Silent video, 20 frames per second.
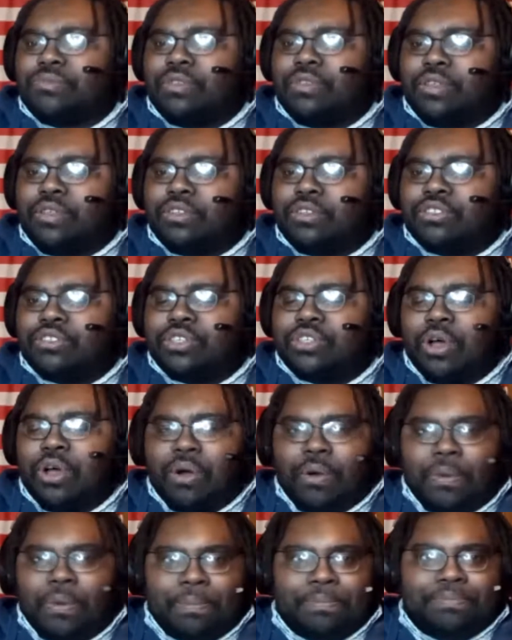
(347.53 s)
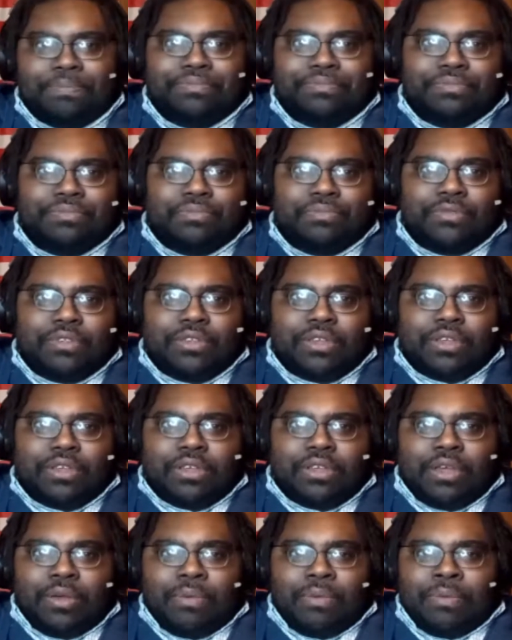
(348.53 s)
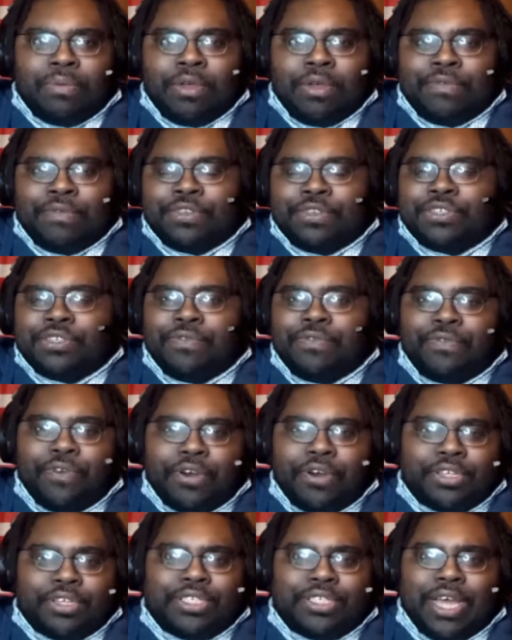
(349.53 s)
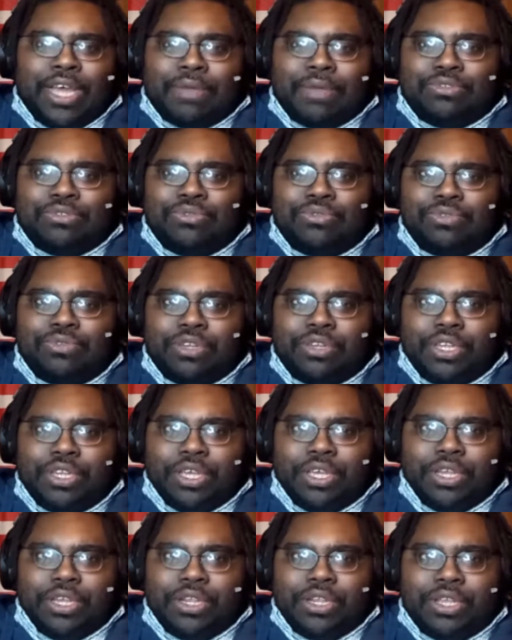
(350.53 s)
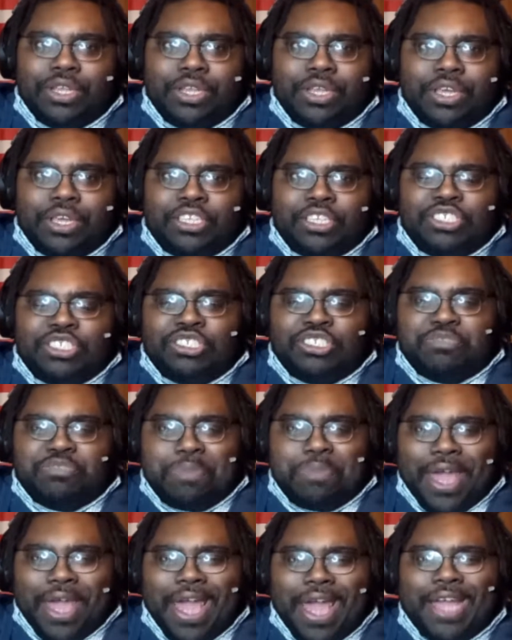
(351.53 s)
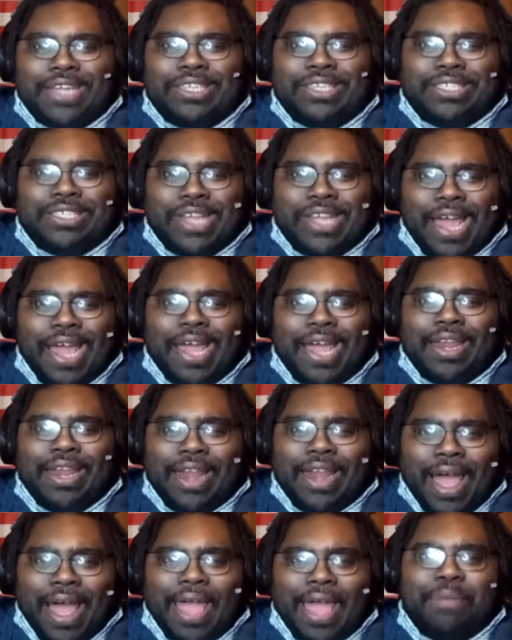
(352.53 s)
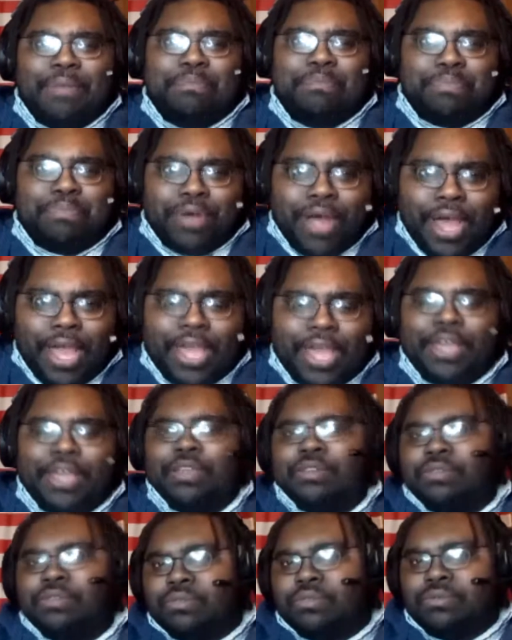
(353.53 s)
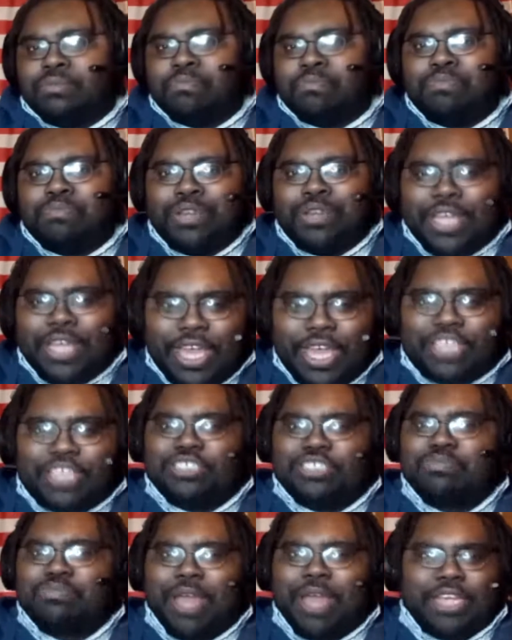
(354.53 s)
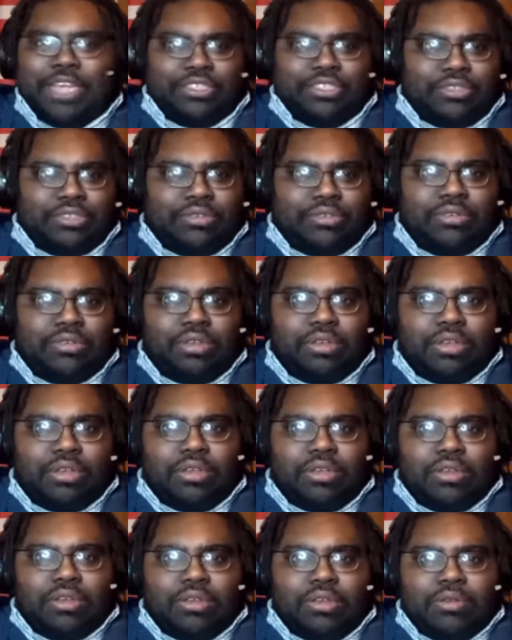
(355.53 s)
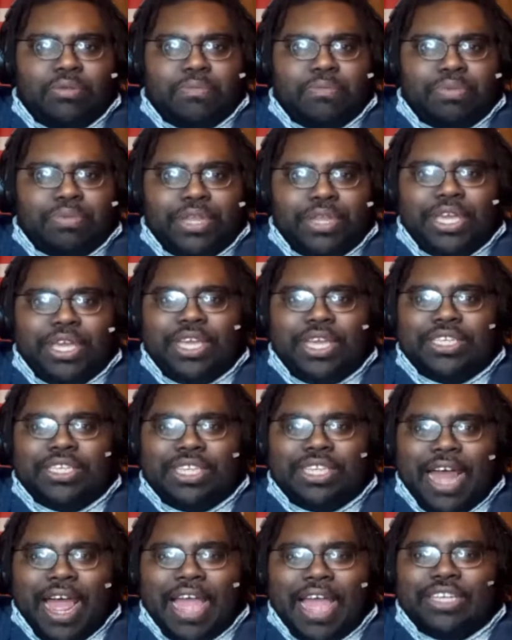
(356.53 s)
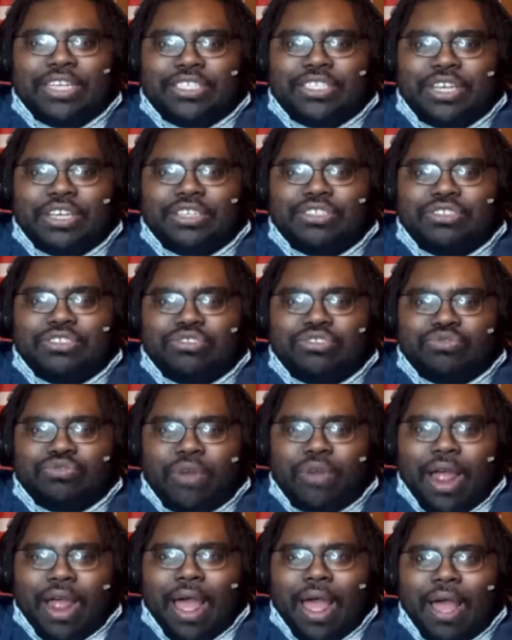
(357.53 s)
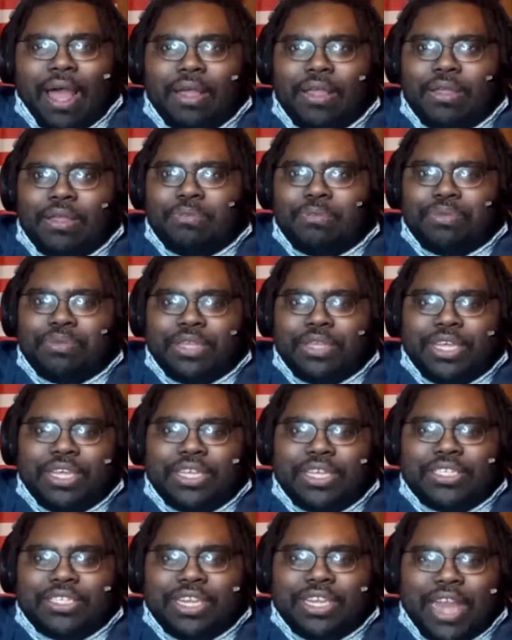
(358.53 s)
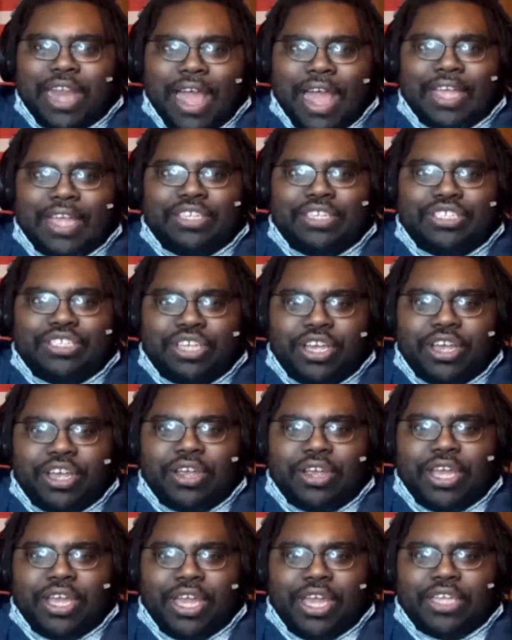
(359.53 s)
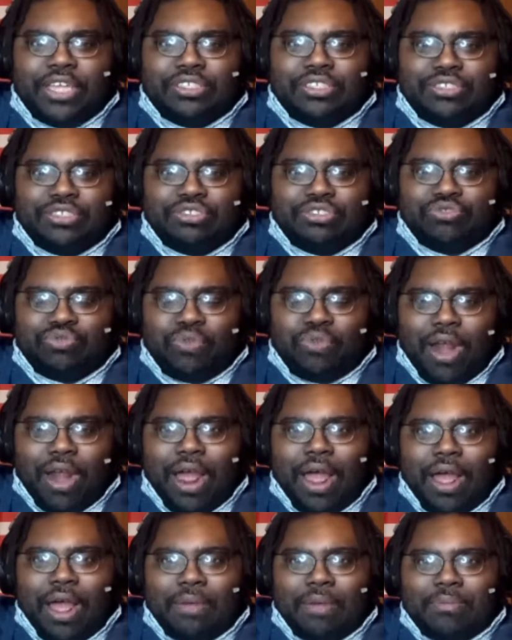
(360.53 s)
So, if it's your first time tuning in, smash that like button. Please smash it. Please like, share, subscribe. Please like, share, and subscribe.